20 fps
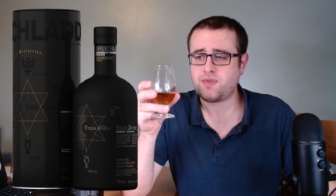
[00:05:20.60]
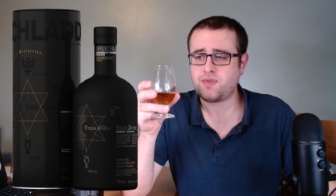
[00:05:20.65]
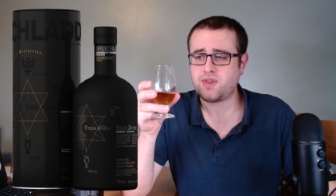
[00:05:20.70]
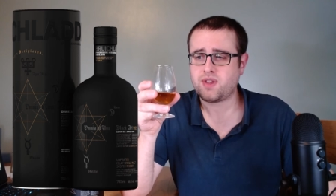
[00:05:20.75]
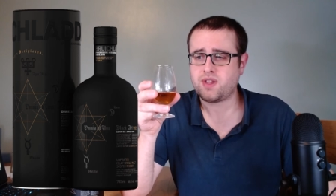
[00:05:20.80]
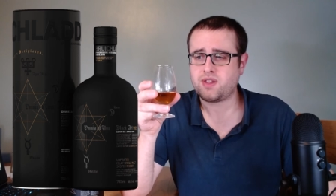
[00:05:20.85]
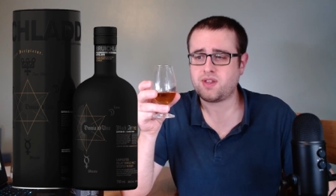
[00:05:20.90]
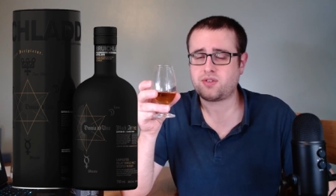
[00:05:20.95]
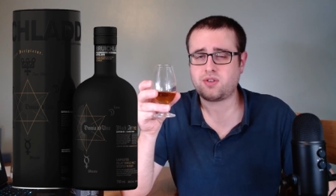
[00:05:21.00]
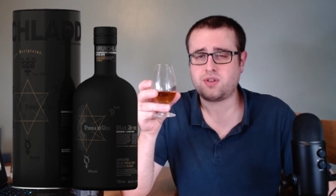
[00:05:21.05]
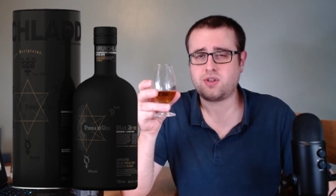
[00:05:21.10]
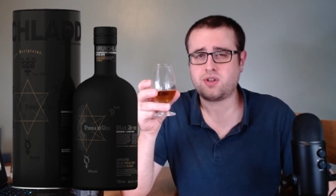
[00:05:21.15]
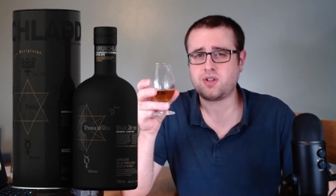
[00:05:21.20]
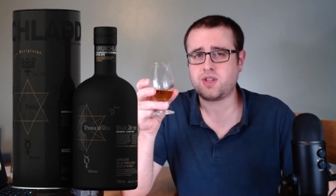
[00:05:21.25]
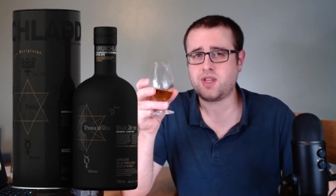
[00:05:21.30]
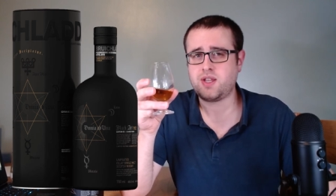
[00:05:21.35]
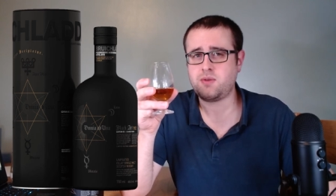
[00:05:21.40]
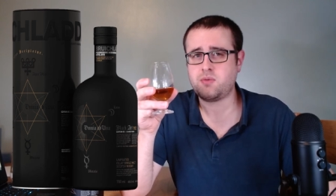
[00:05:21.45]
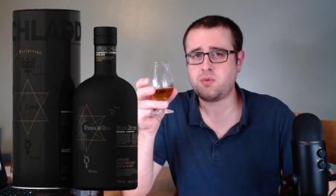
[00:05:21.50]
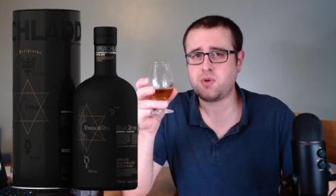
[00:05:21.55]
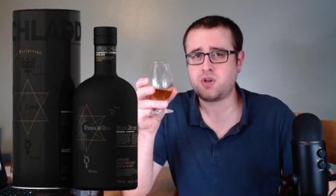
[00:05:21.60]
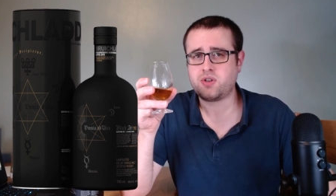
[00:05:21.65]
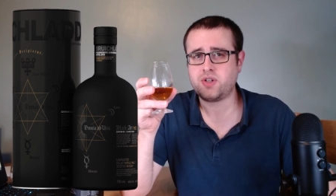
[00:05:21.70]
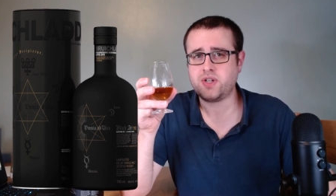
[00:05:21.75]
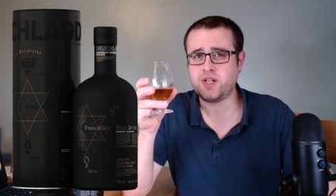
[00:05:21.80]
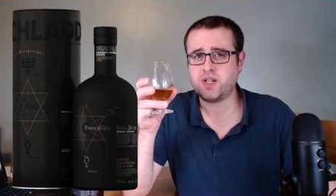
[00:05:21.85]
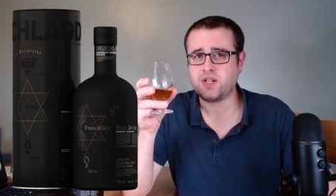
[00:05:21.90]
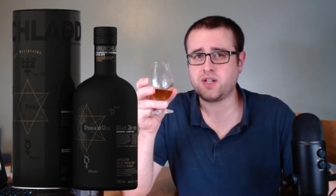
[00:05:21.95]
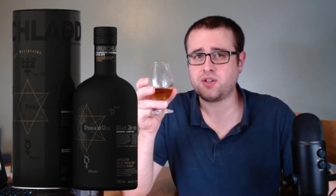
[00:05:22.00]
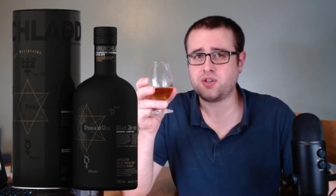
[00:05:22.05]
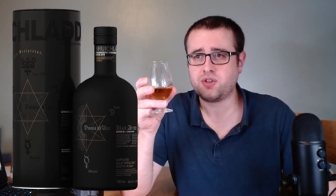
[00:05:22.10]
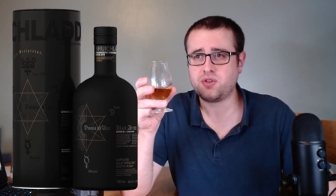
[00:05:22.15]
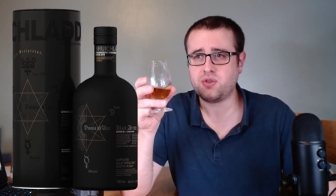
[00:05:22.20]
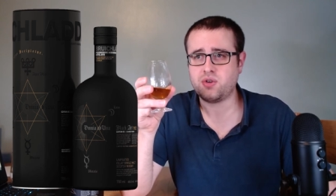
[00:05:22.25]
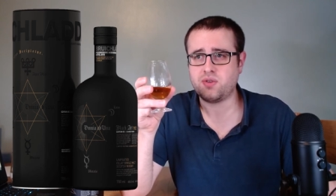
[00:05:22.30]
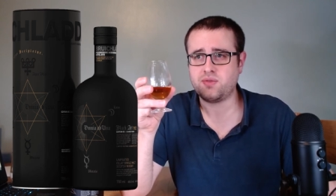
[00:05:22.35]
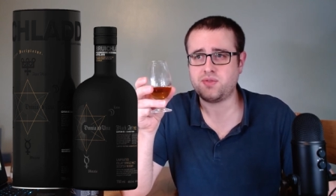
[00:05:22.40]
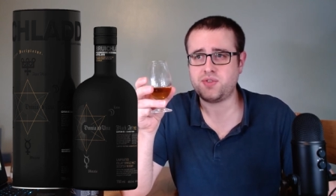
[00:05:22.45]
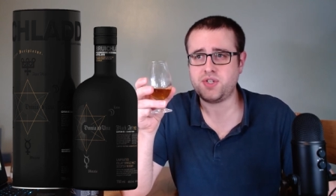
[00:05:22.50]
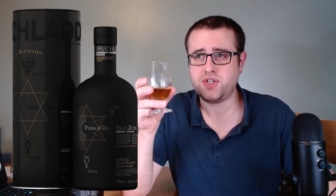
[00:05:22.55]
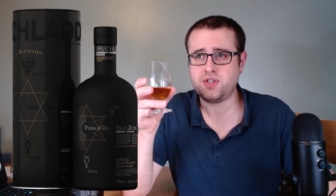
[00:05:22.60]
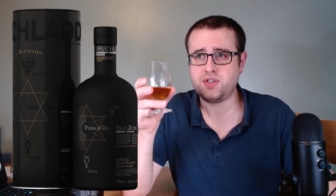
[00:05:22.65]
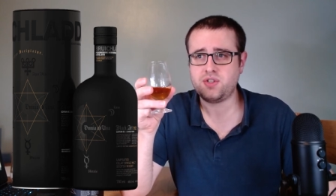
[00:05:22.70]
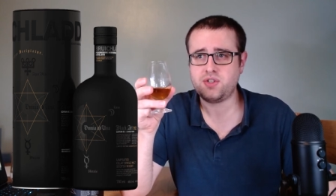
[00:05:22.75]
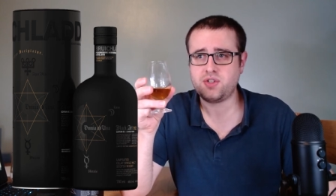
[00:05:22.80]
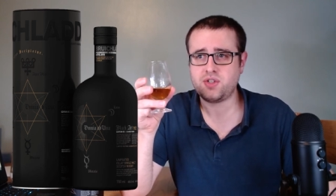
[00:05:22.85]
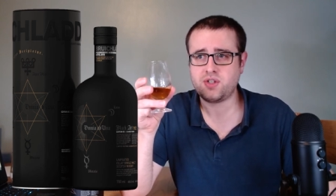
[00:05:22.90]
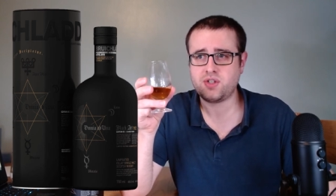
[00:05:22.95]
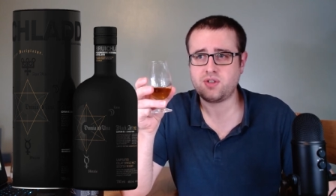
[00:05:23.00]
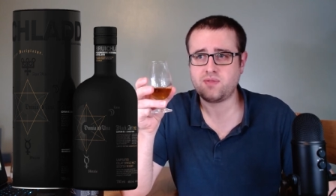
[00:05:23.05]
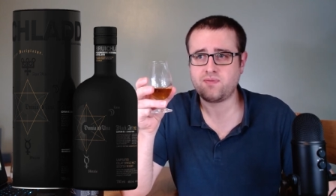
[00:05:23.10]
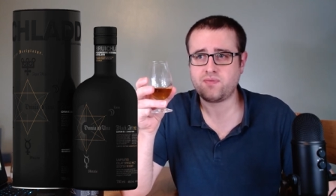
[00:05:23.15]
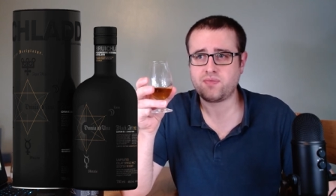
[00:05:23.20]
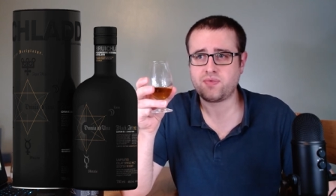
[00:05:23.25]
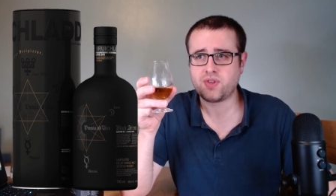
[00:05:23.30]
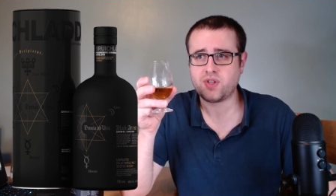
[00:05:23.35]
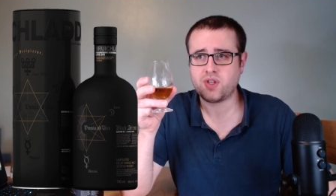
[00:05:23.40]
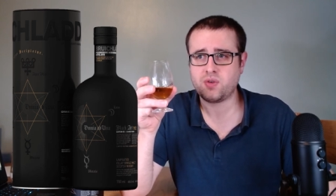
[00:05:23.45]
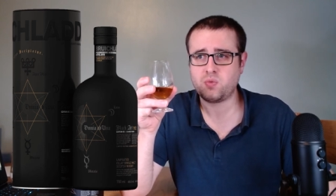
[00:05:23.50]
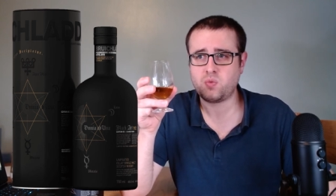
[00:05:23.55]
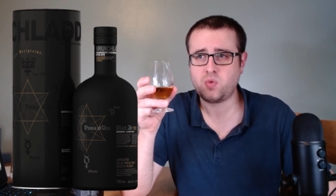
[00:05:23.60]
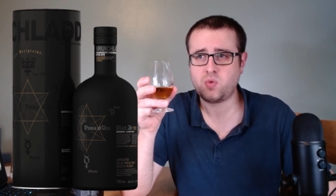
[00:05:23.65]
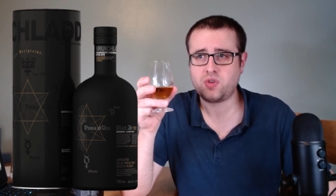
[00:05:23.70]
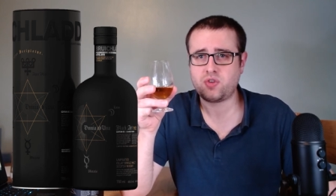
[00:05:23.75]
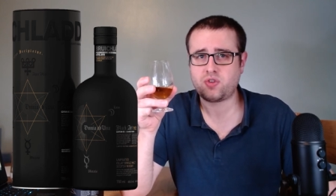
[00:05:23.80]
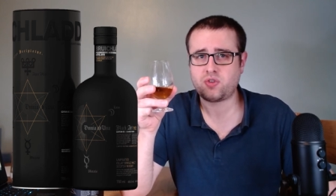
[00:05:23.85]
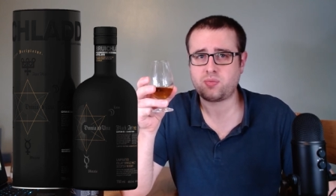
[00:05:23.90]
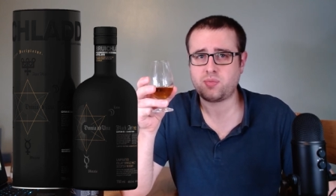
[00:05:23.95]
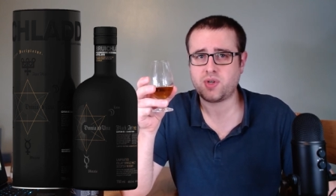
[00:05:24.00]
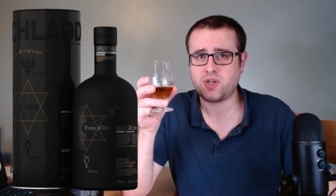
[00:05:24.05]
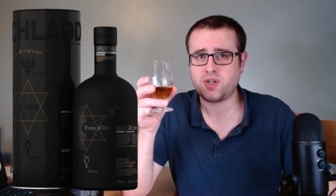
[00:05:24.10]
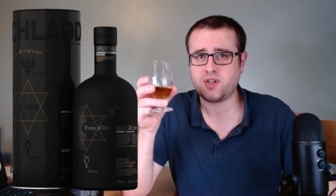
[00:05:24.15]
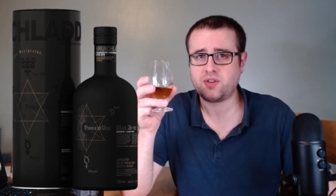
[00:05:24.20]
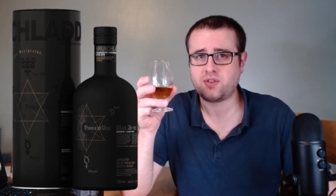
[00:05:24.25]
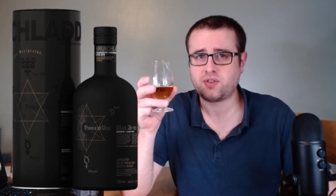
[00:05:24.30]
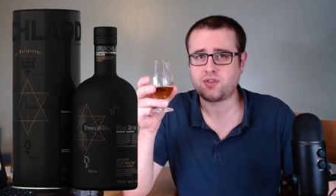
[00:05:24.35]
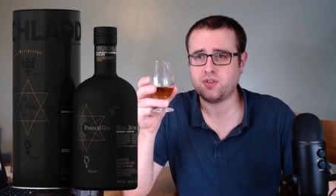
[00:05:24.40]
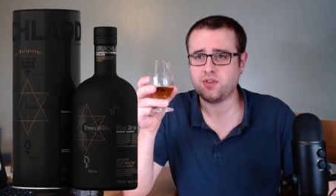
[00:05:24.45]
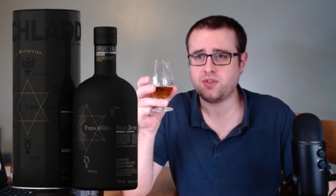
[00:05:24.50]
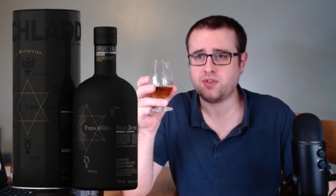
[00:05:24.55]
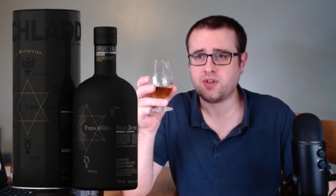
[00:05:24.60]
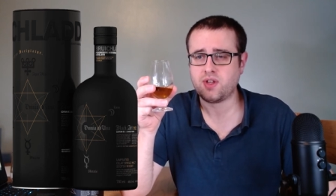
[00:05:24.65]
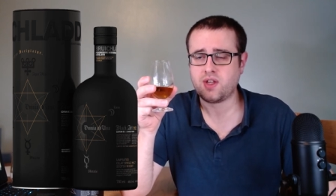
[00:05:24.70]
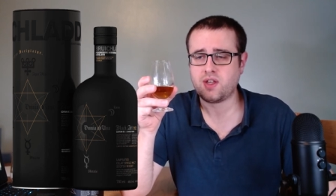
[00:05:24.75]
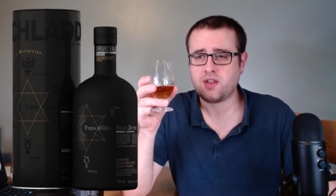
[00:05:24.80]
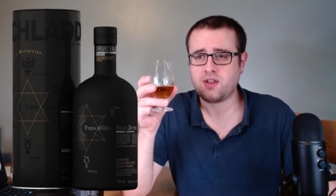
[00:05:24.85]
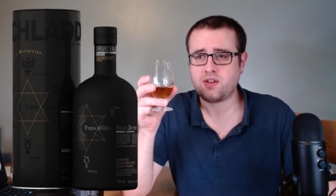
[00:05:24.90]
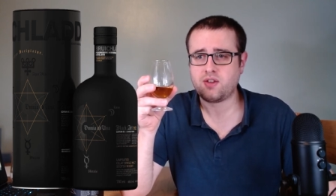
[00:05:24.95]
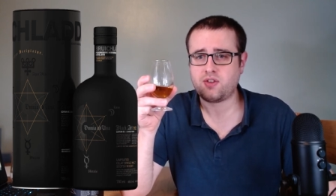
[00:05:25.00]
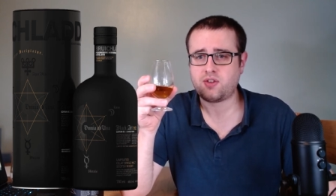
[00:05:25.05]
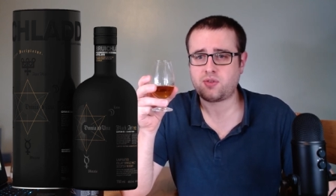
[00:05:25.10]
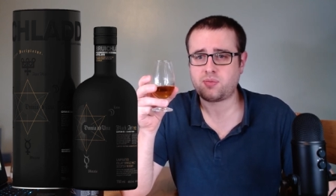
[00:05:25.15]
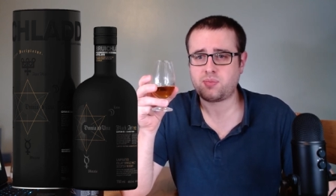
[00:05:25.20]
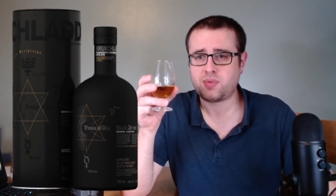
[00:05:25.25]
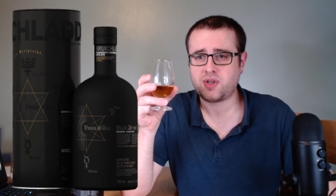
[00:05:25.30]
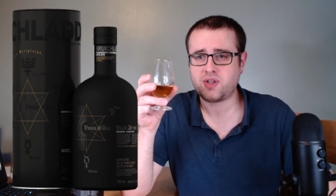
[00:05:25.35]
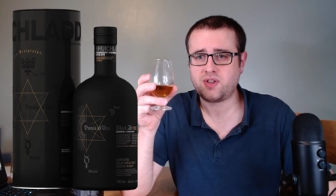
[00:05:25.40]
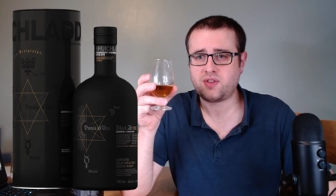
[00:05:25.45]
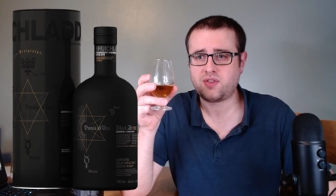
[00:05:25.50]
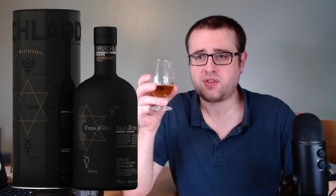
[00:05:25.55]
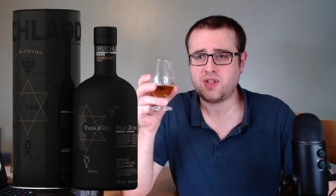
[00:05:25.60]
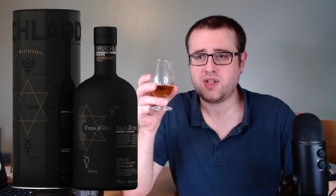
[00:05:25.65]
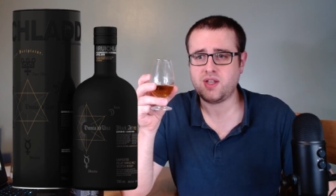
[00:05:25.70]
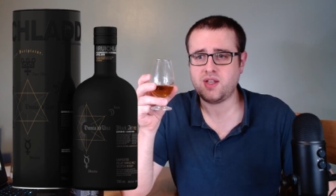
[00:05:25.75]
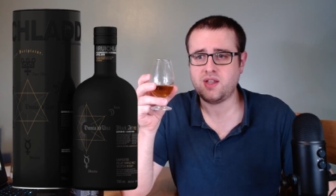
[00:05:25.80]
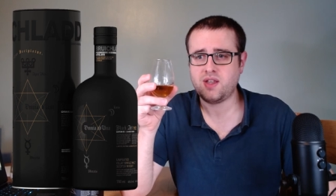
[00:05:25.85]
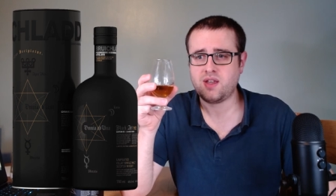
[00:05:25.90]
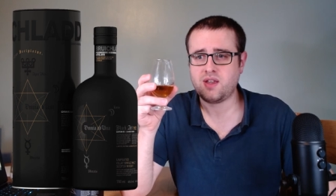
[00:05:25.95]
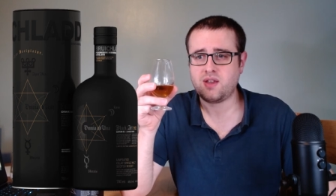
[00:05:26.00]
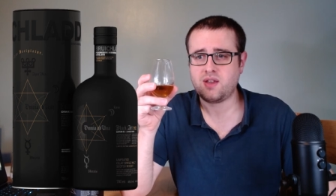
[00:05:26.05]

a slightly worrying note of ginger and wood spice and spicy,